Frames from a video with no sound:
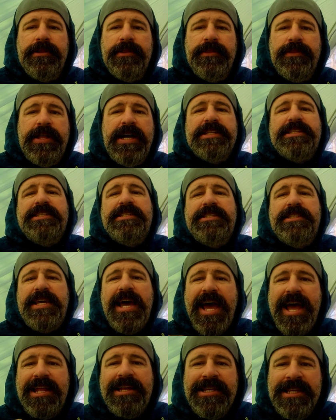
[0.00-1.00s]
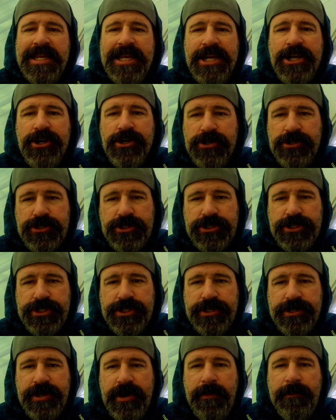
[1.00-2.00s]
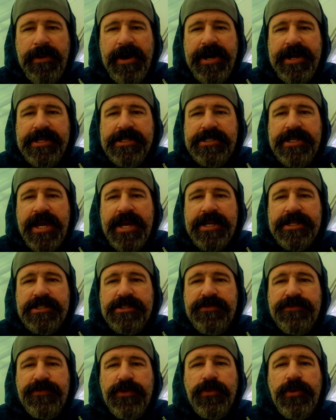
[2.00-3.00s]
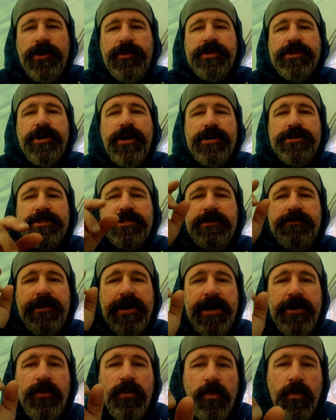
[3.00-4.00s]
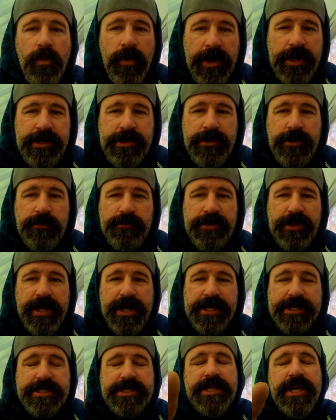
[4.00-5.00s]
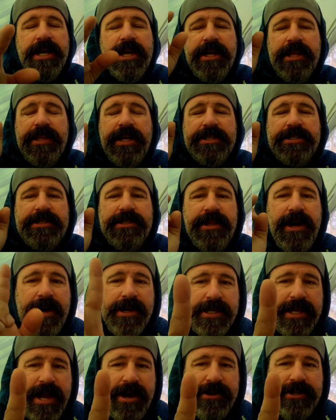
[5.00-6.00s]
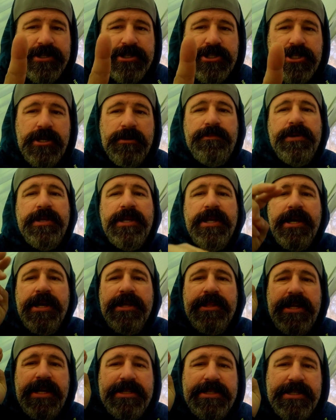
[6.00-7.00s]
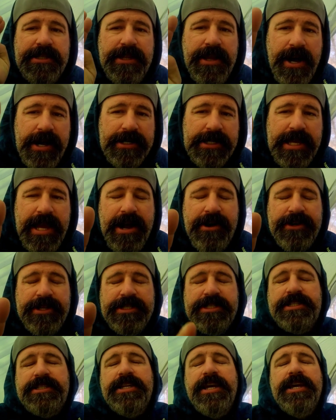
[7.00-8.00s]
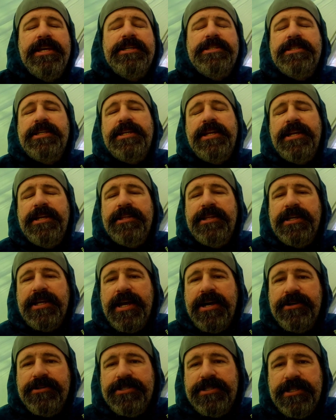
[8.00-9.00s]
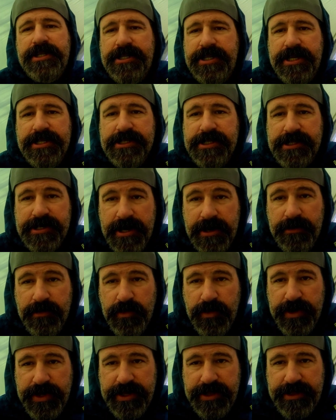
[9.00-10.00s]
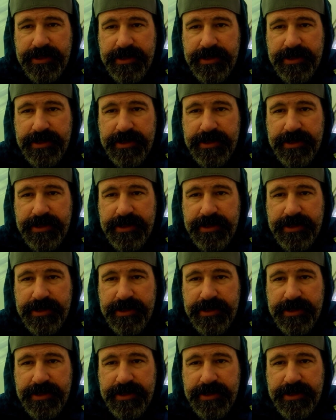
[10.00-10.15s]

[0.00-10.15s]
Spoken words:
That's 10 years of buying tents for what it would cost to buy one duplex. That's not counting shipping. That's not counting stakes and anything else that it doesn't come with.